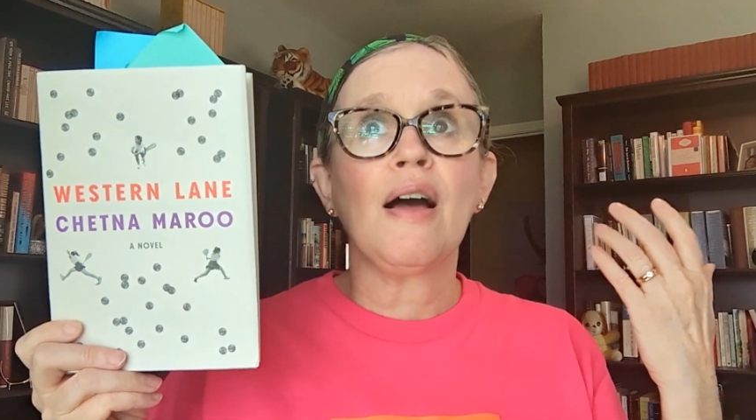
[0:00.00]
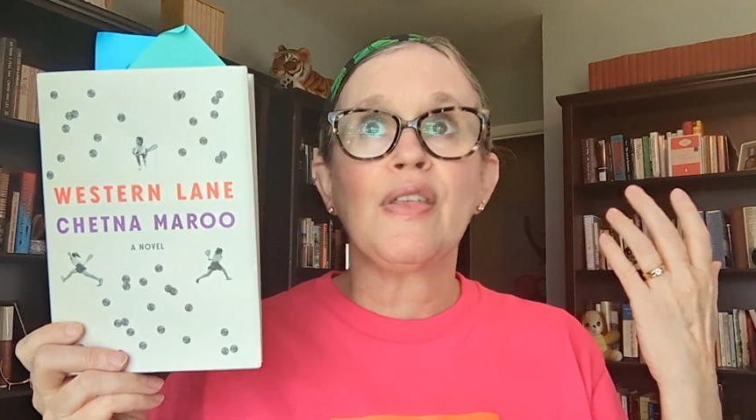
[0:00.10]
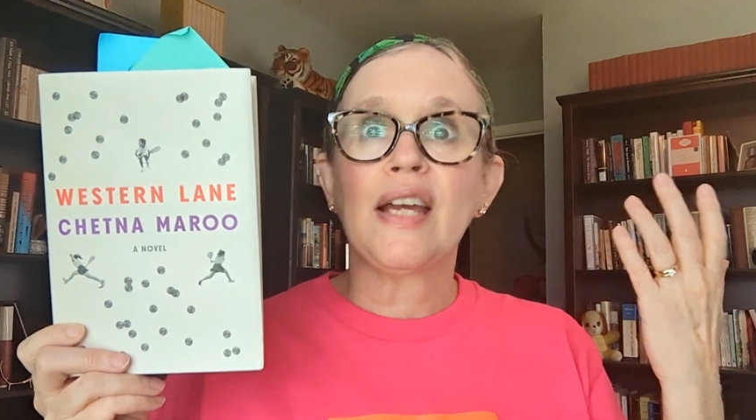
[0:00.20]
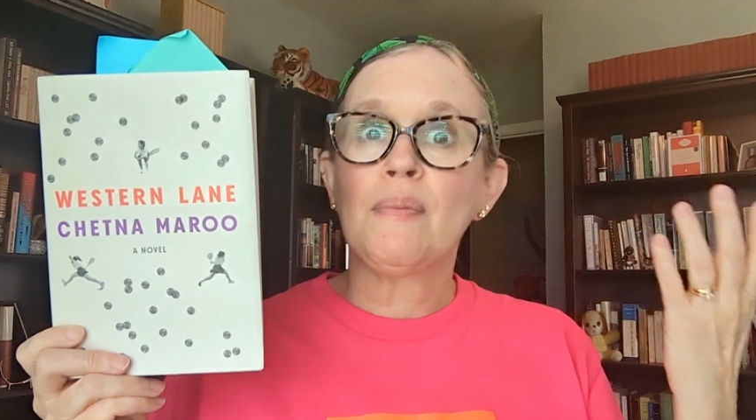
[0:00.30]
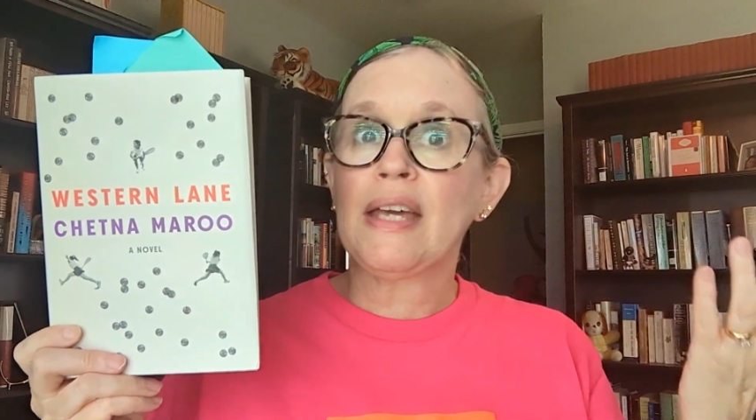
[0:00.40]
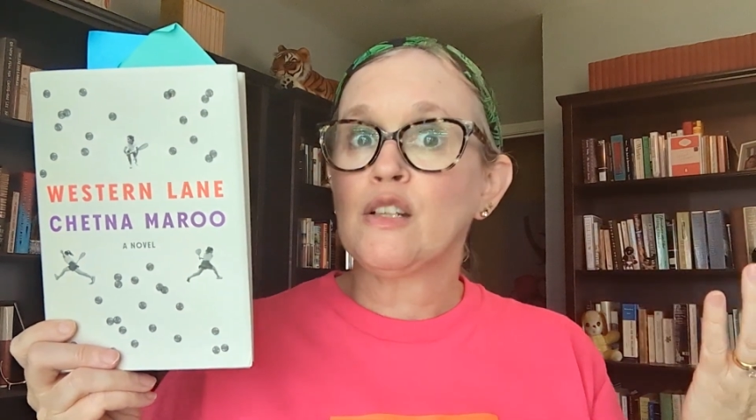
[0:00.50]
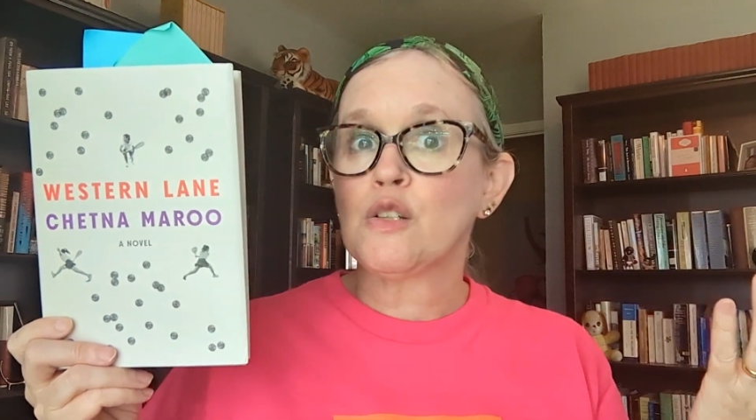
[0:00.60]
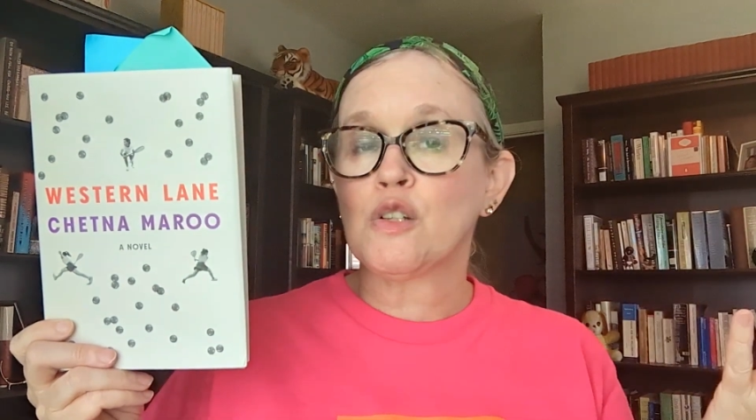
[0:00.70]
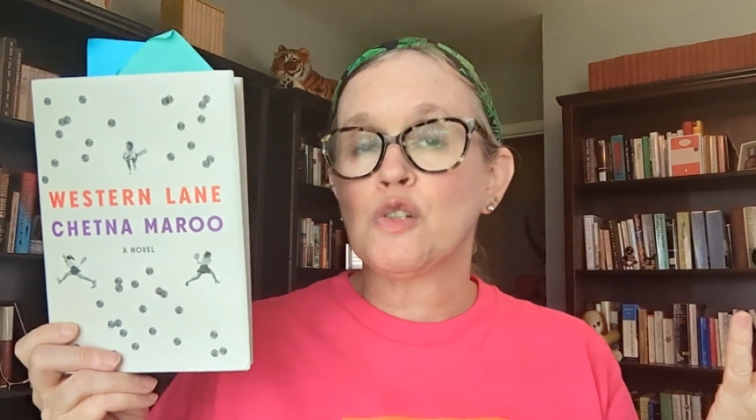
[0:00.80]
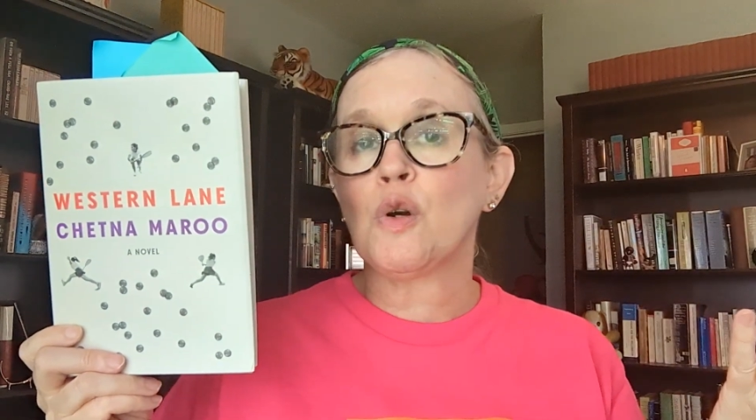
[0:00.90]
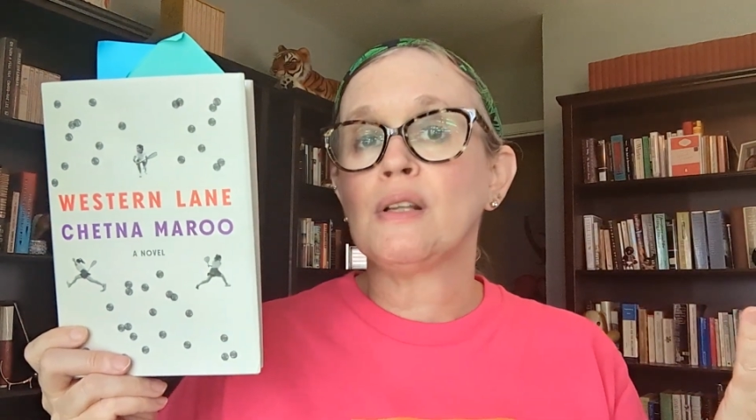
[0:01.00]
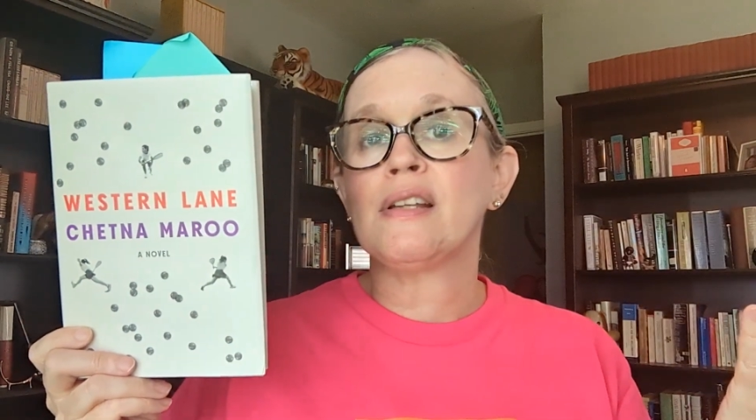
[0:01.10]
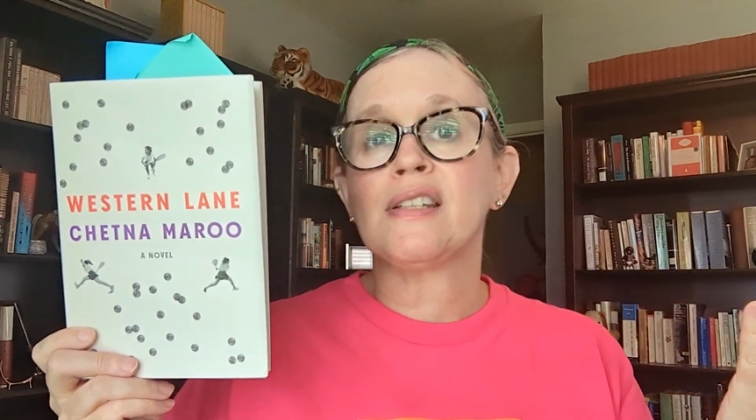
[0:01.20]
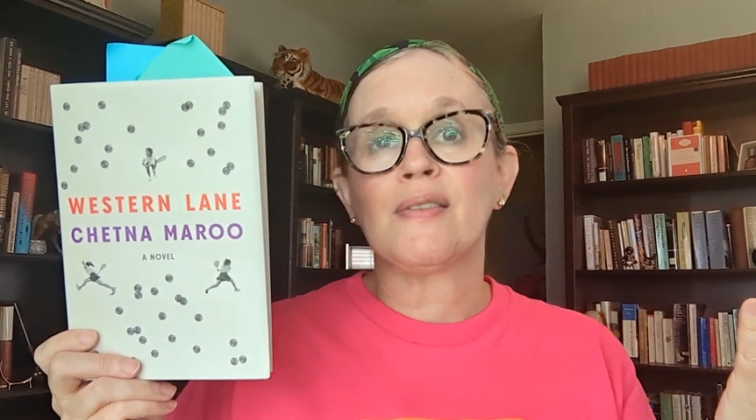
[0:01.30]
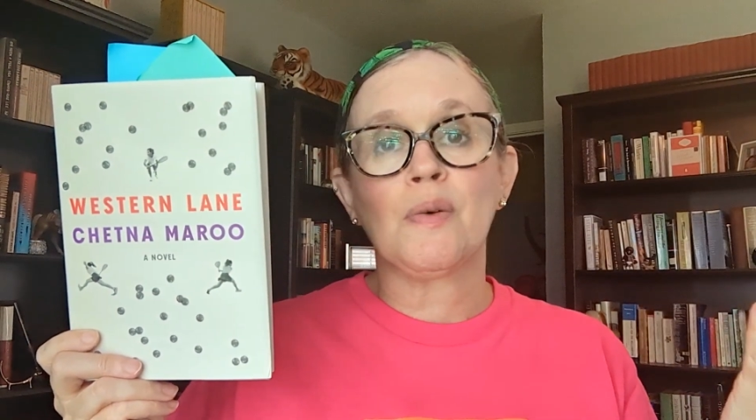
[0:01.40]
I think it made it to the short
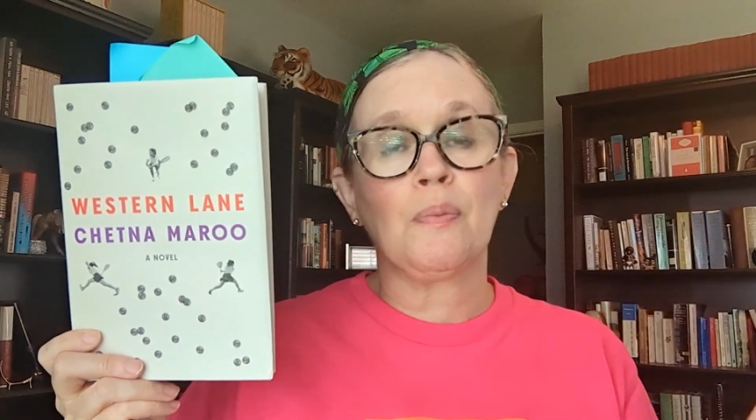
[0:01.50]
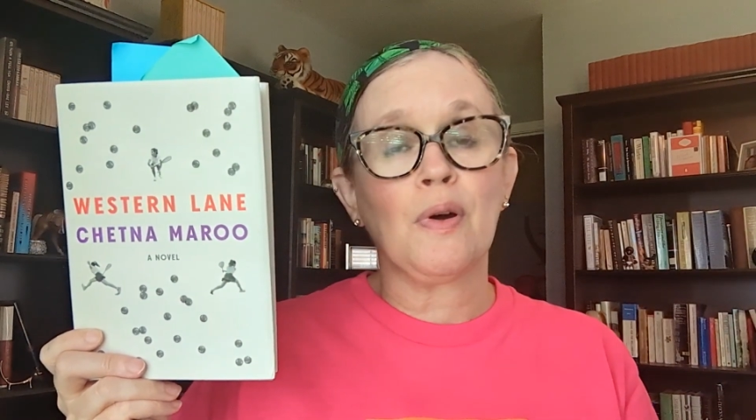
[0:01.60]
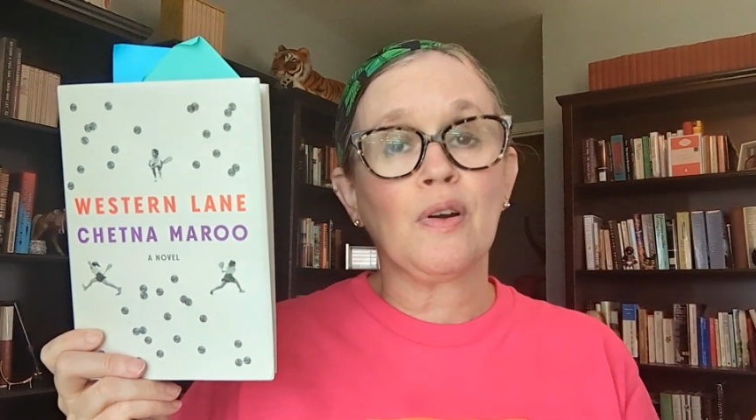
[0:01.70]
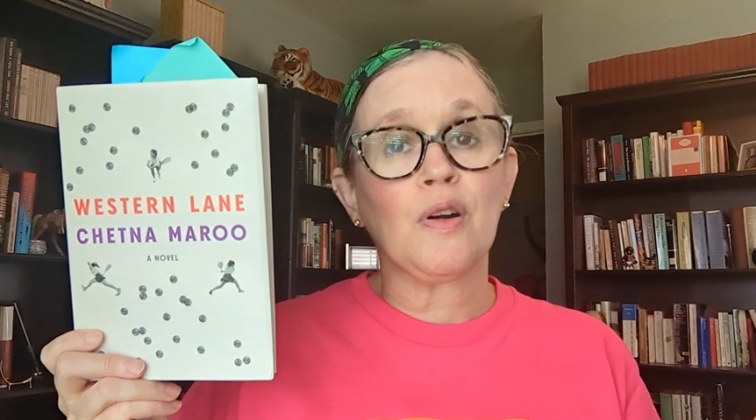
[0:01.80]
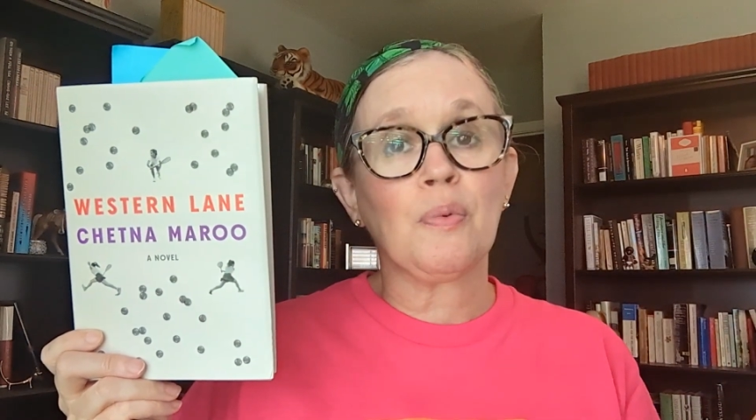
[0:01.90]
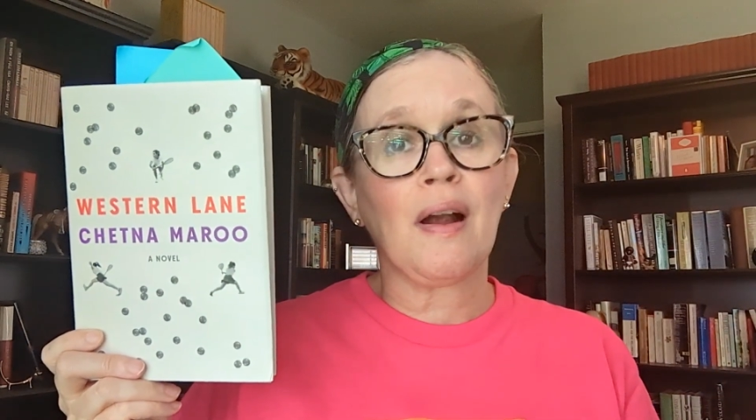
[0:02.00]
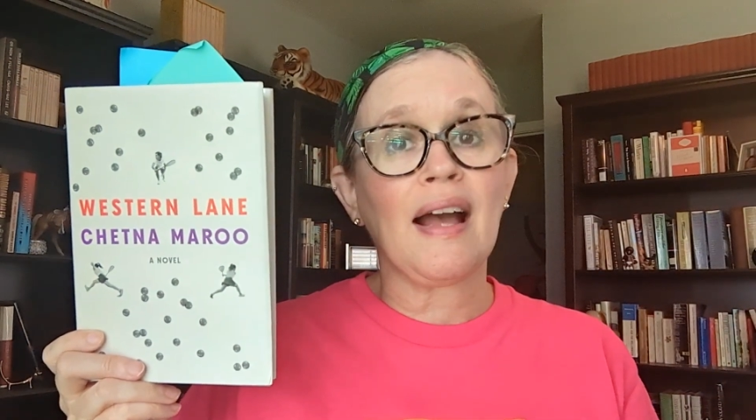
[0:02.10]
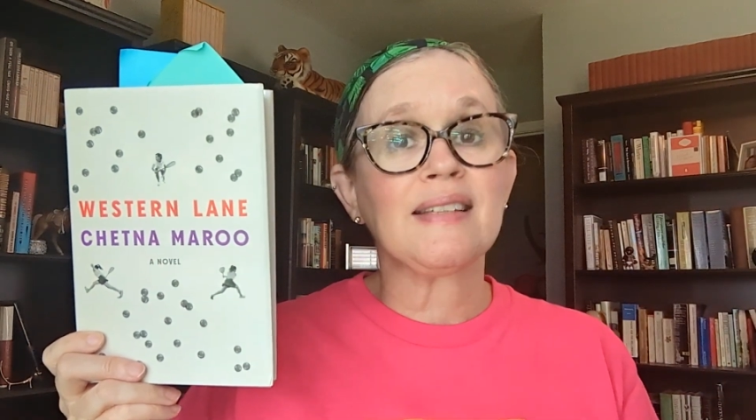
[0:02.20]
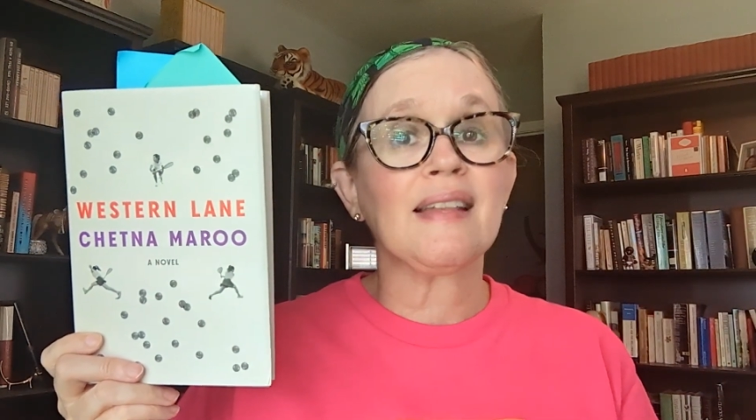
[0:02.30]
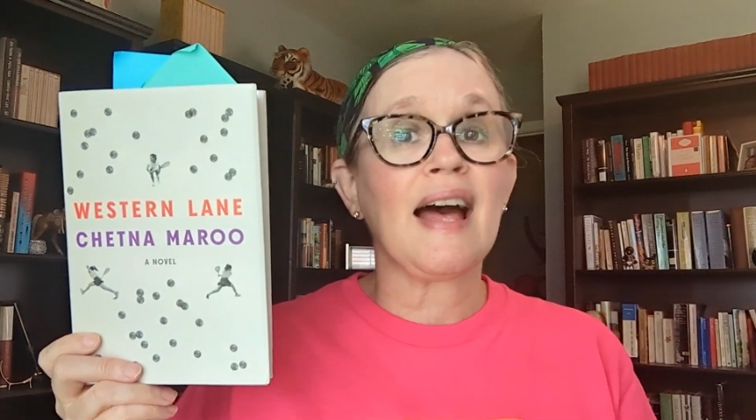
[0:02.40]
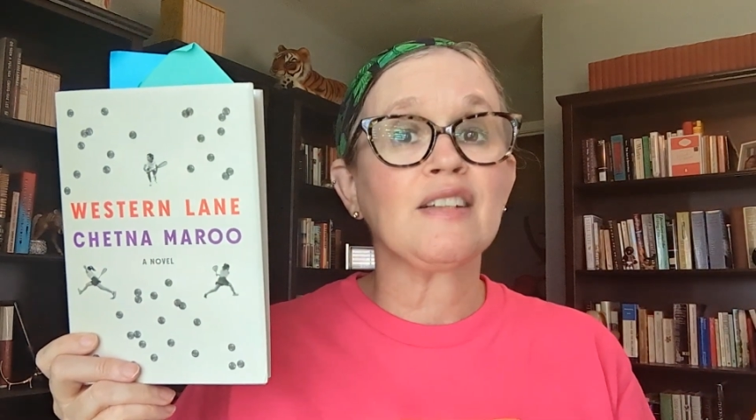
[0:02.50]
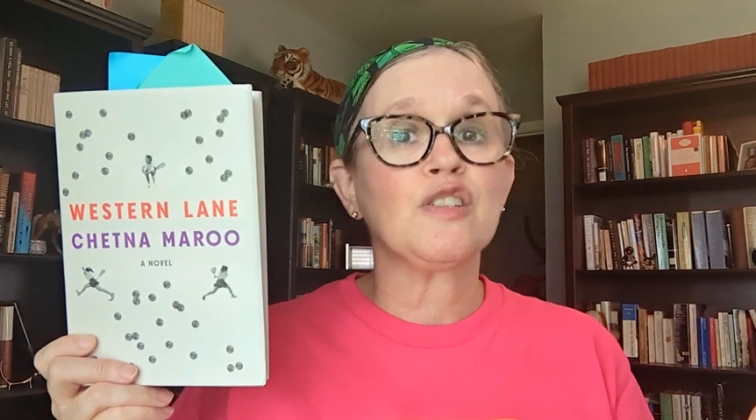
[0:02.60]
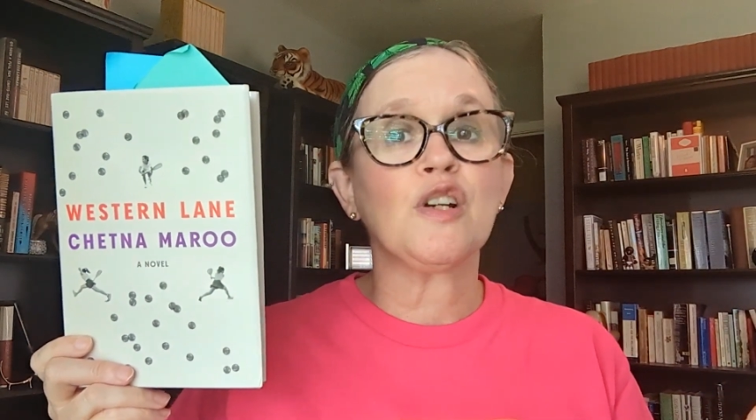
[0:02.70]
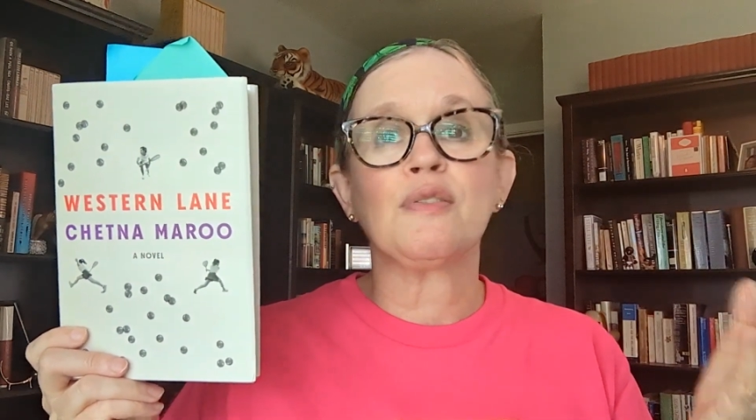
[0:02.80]
list of the Booker Prize last year,